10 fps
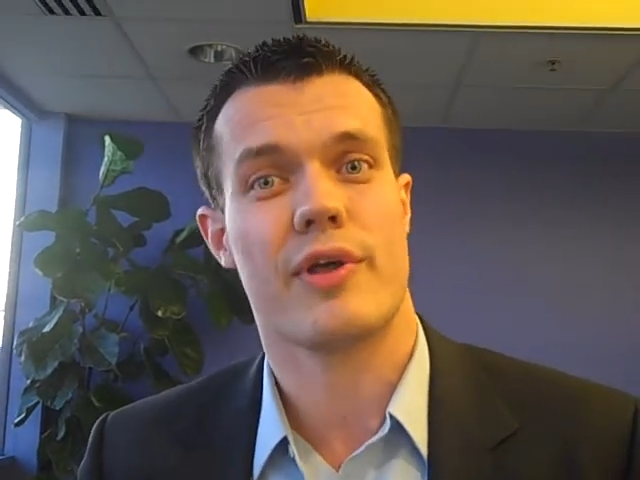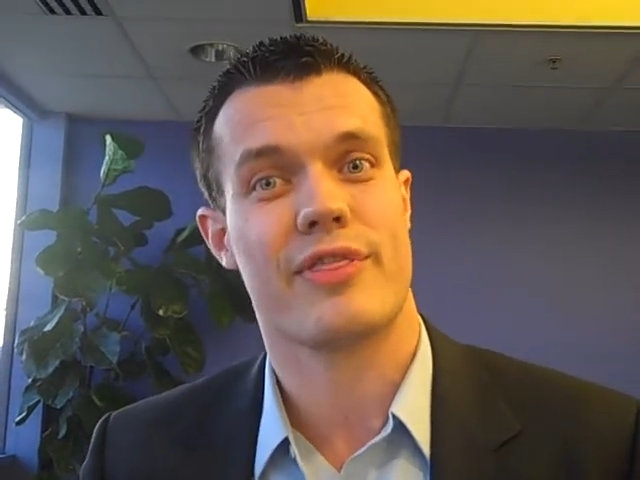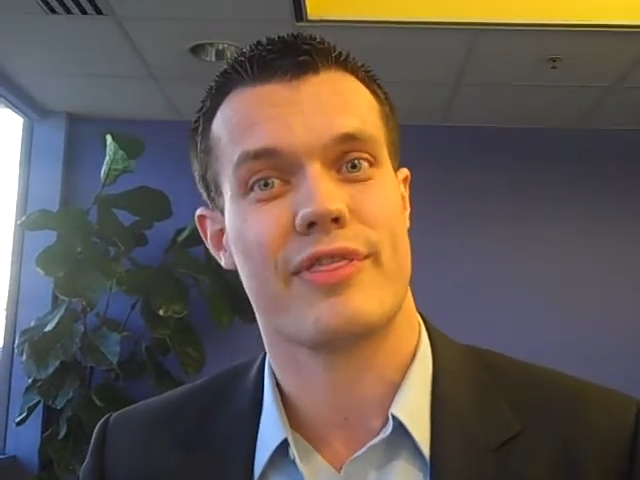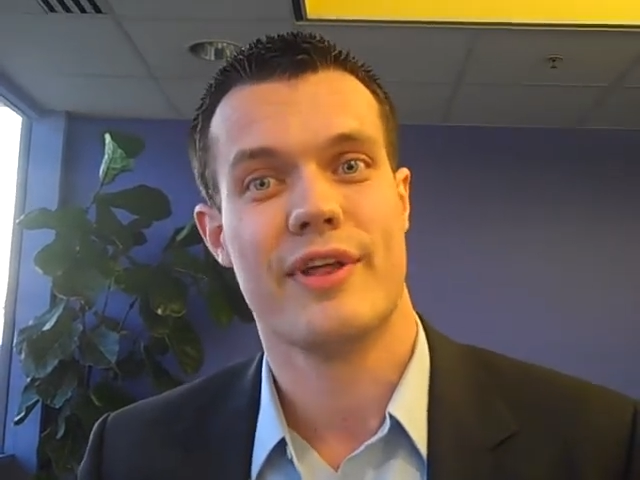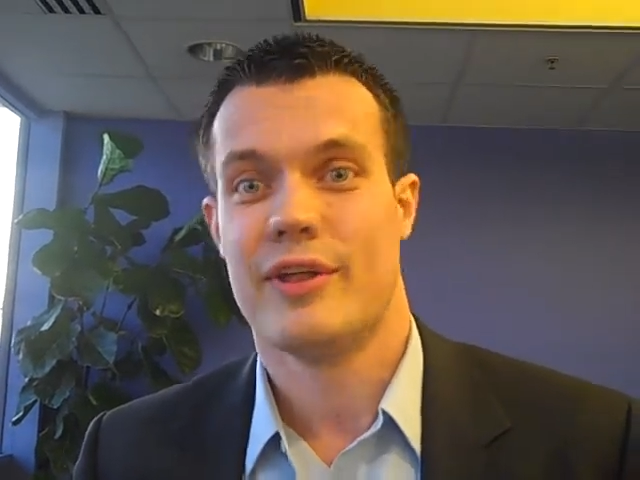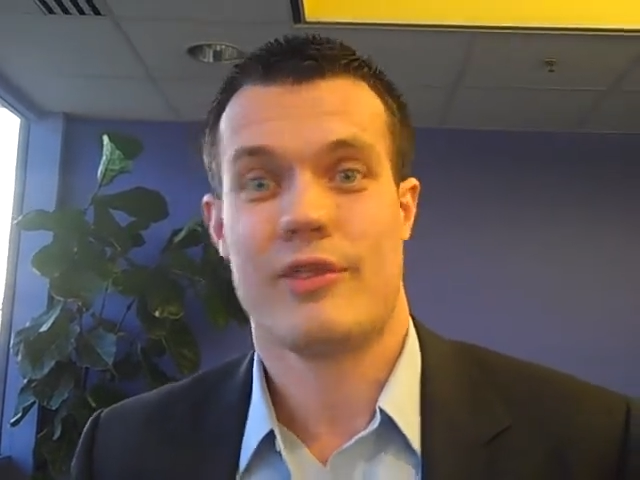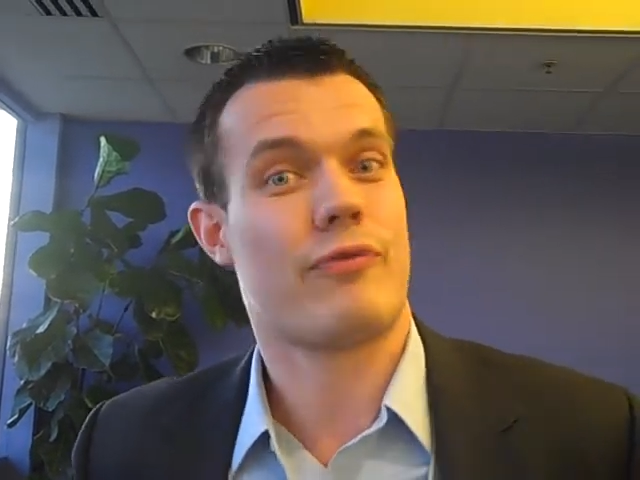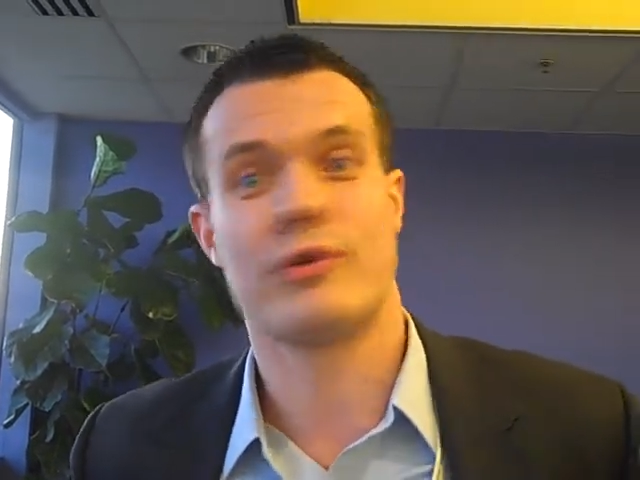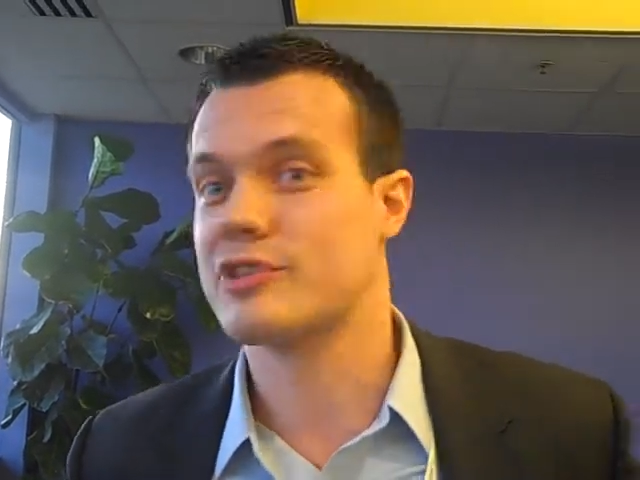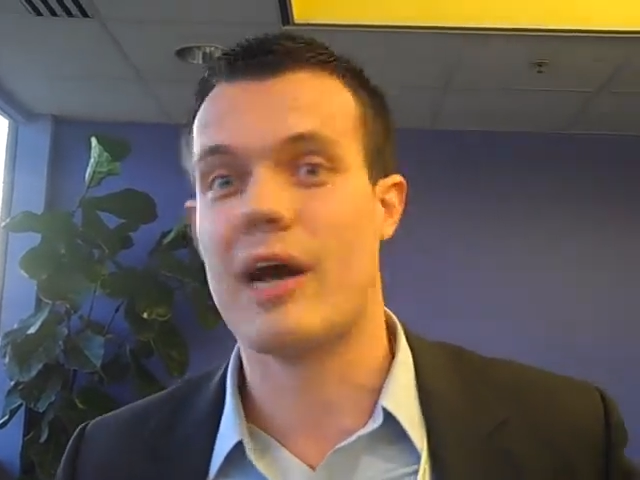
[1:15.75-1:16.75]
with
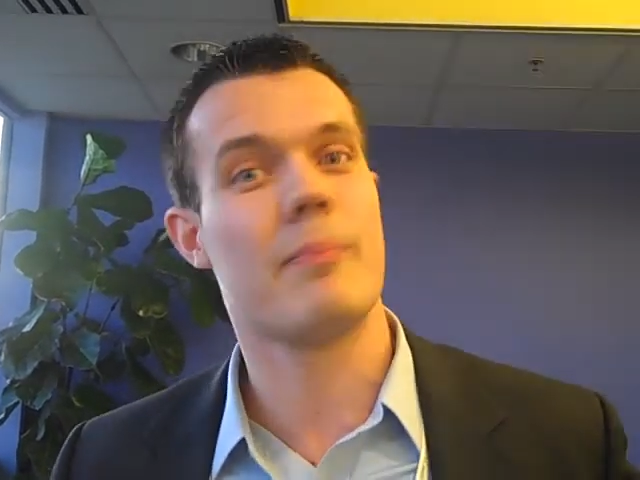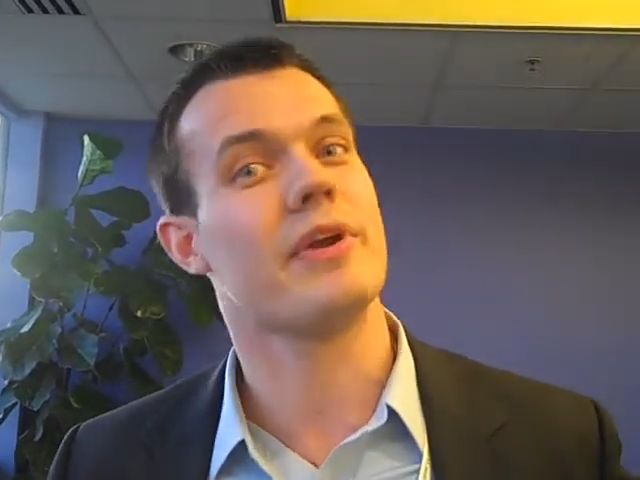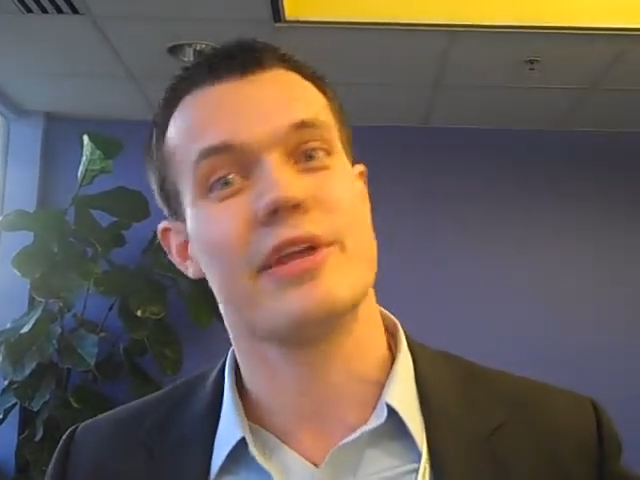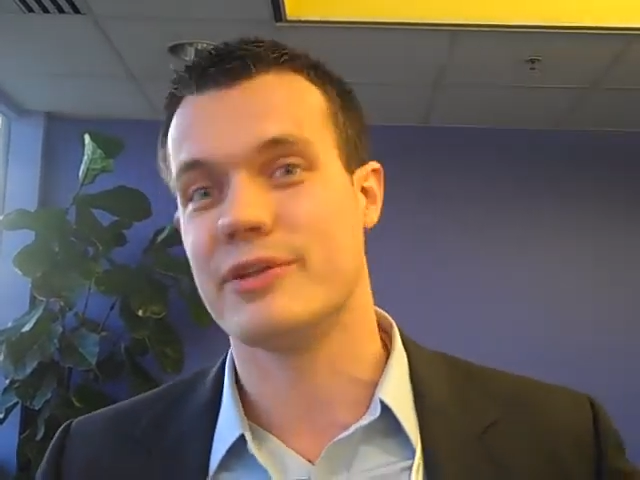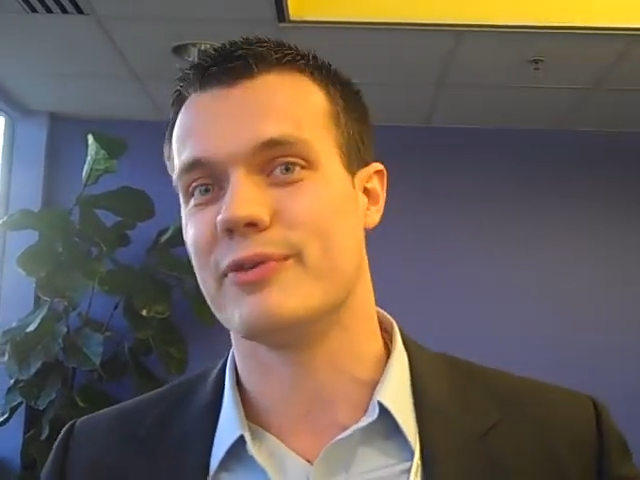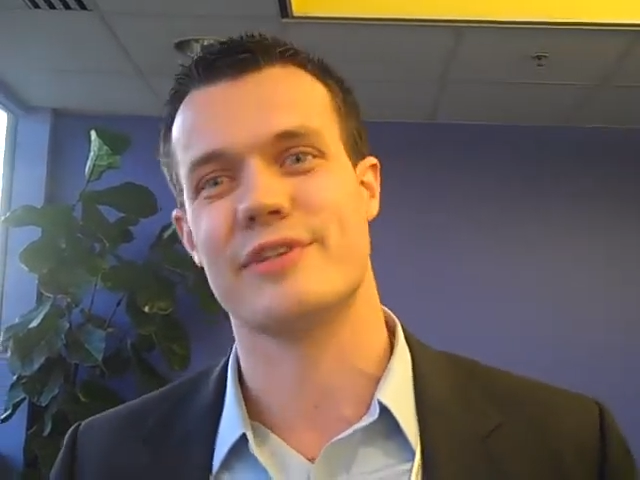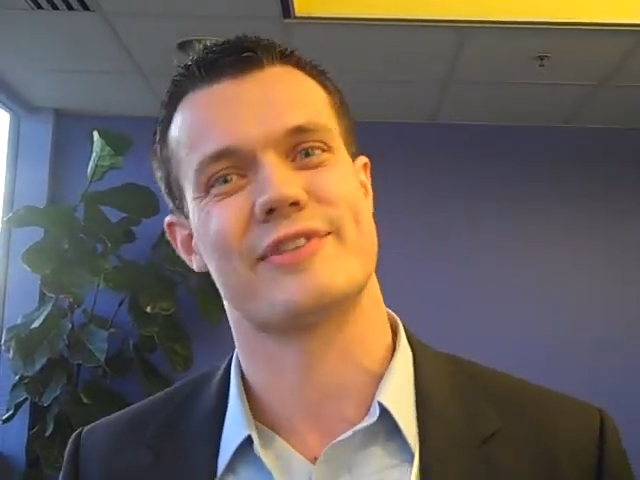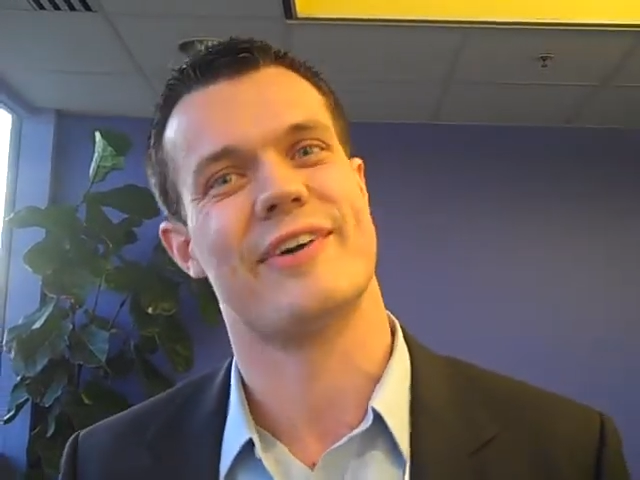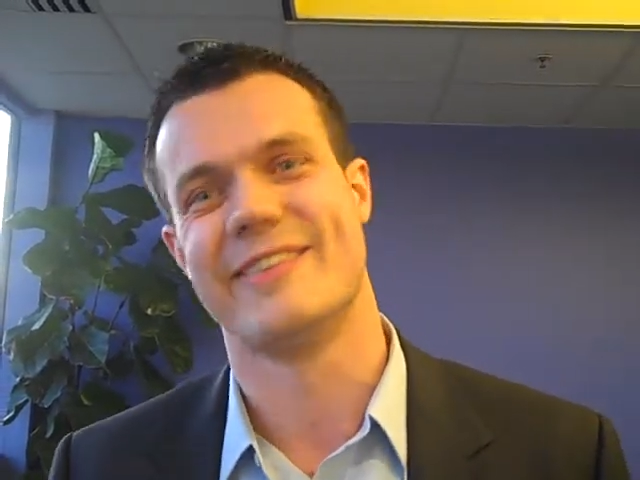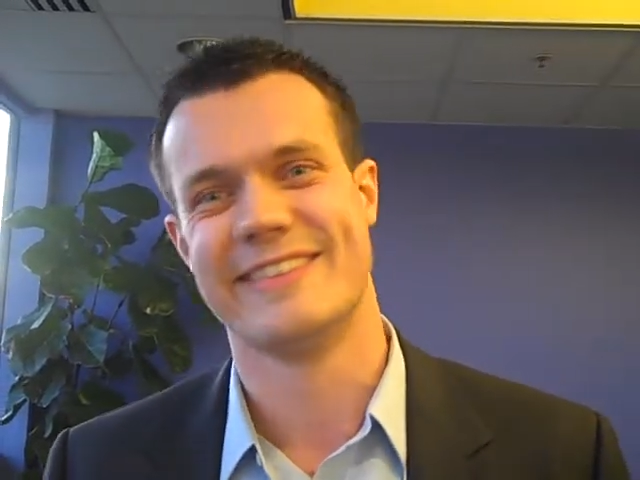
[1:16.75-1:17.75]
the first company and doing so.